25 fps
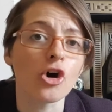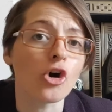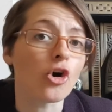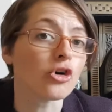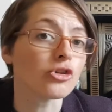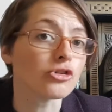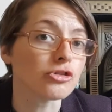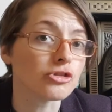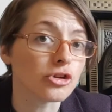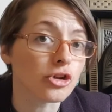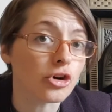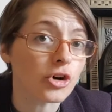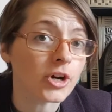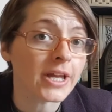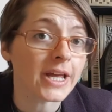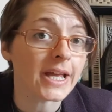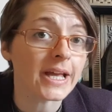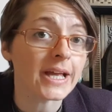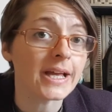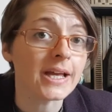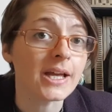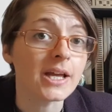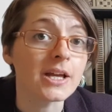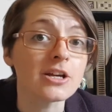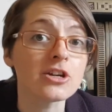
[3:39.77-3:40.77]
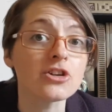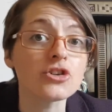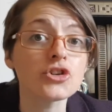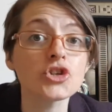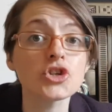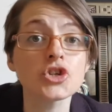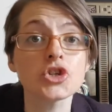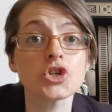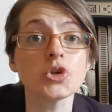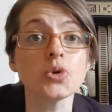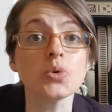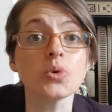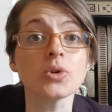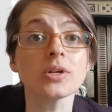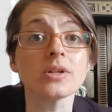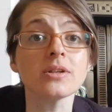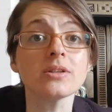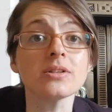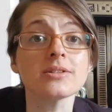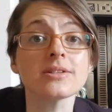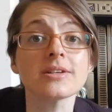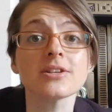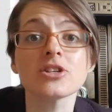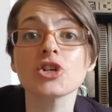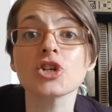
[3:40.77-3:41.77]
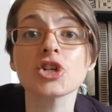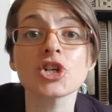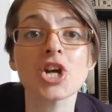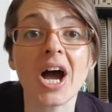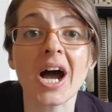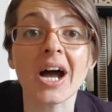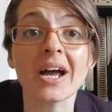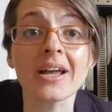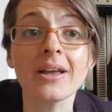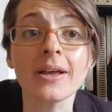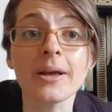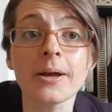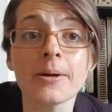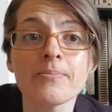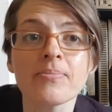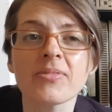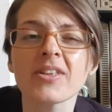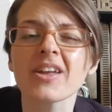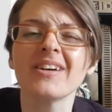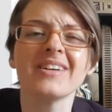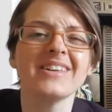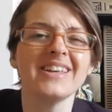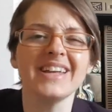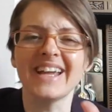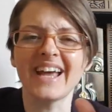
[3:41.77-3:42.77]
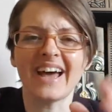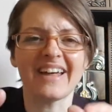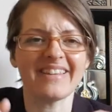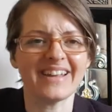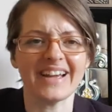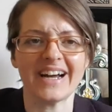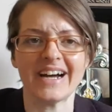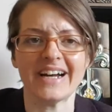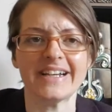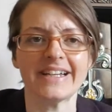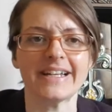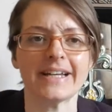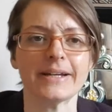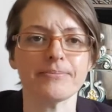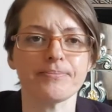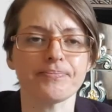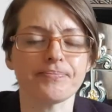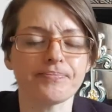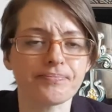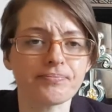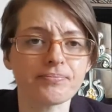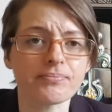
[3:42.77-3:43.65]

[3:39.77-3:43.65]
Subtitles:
unlucky, student, shy. You get the idea.